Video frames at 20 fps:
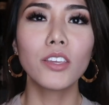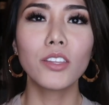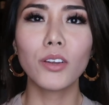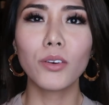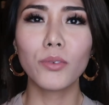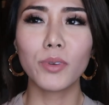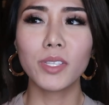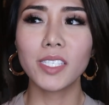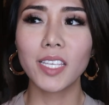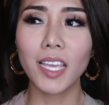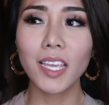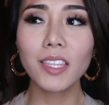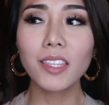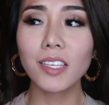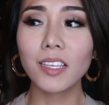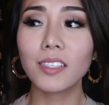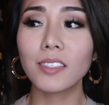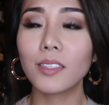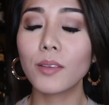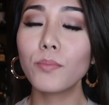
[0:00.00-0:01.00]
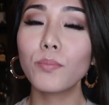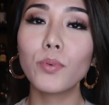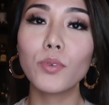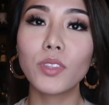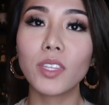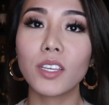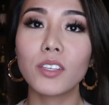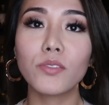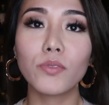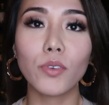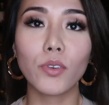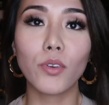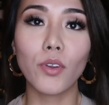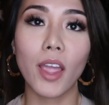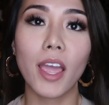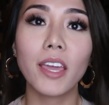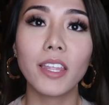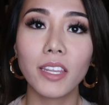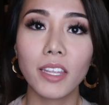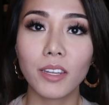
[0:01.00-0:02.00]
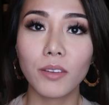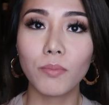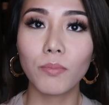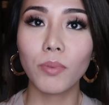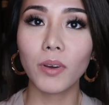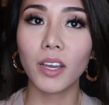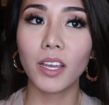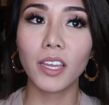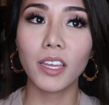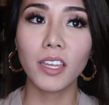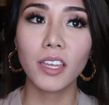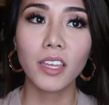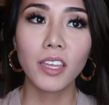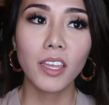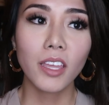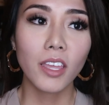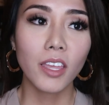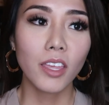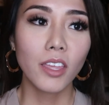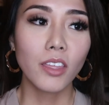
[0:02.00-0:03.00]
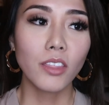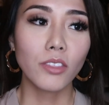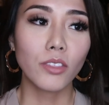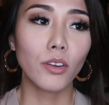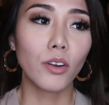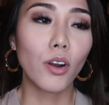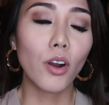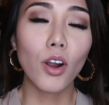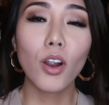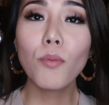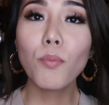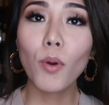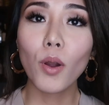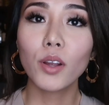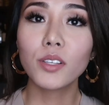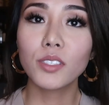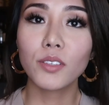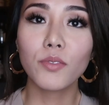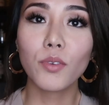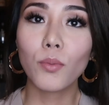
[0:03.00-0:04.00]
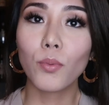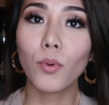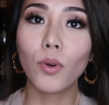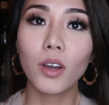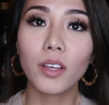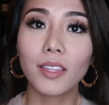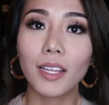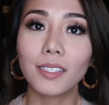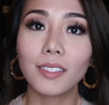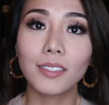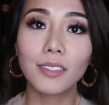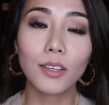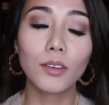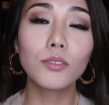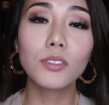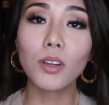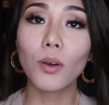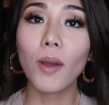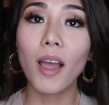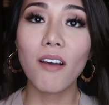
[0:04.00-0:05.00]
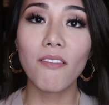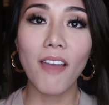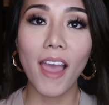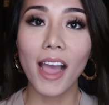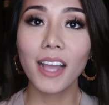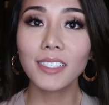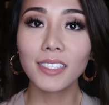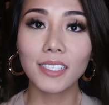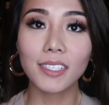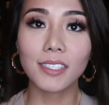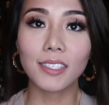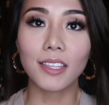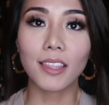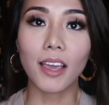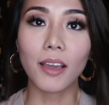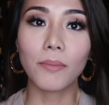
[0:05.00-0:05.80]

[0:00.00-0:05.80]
You know, we take these simple things for granted, but there are parts of the world that still don't have access to